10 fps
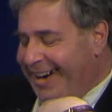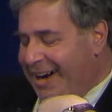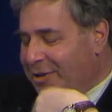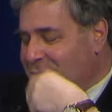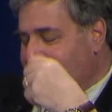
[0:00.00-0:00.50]
our
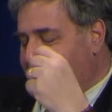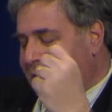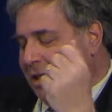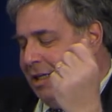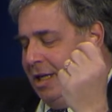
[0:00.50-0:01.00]
house.
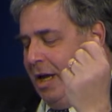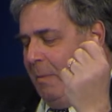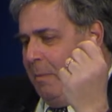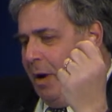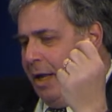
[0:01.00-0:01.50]

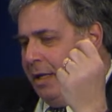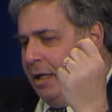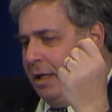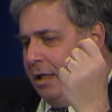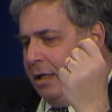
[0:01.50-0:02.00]

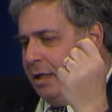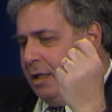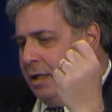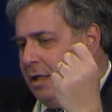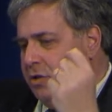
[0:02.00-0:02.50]
But
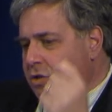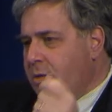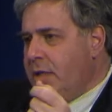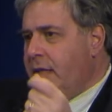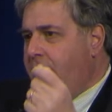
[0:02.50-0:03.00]
in
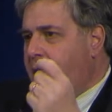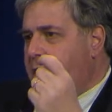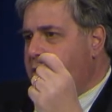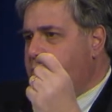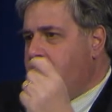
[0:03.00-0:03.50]
doing
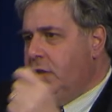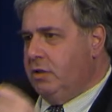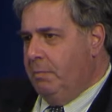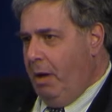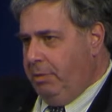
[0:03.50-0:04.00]
that, you
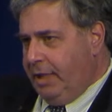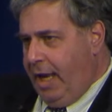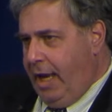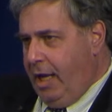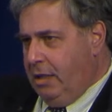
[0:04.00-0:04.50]
did some
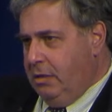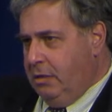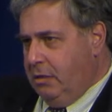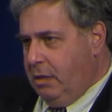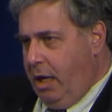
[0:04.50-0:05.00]
public ad
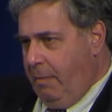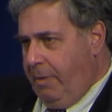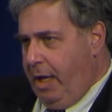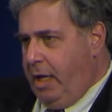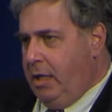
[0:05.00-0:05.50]

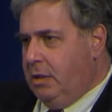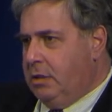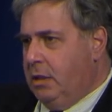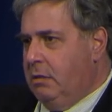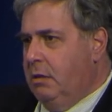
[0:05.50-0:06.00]

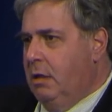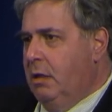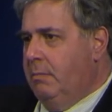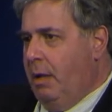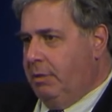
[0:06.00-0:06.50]
campaigns and
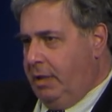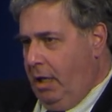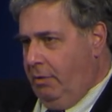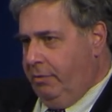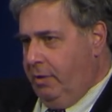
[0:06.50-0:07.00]
public
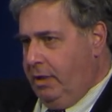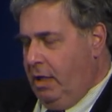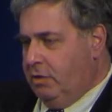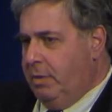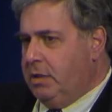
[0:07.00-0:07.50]
health
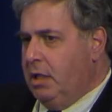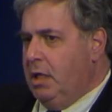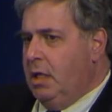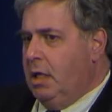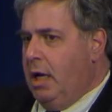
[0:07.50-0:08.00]
announcements.
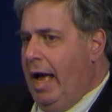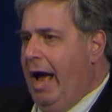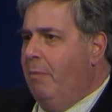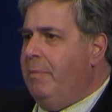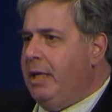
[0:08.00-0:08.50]

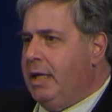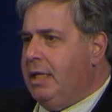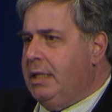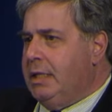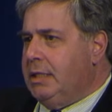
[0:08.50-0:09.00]
How big
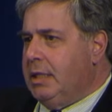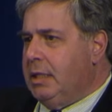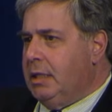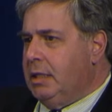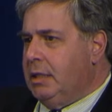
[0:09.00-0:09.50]
is
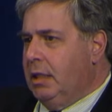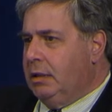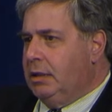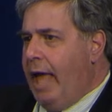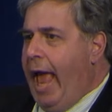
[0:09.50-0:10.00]
the
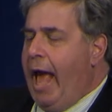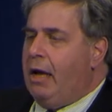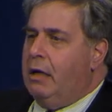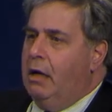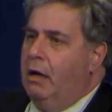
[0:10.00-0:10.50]

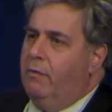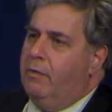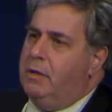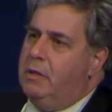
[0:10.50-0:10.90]
lack of